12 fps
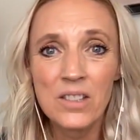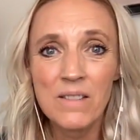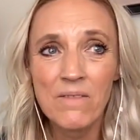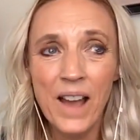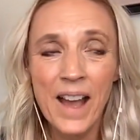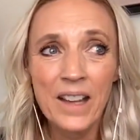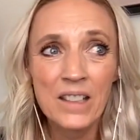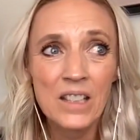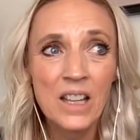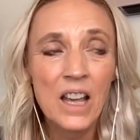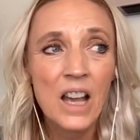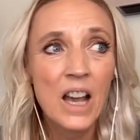In fact,
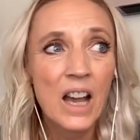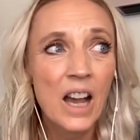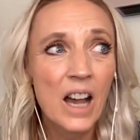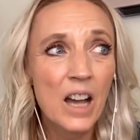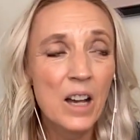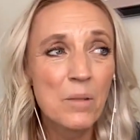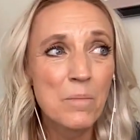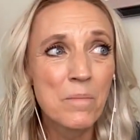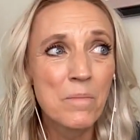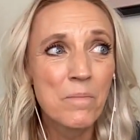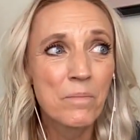um,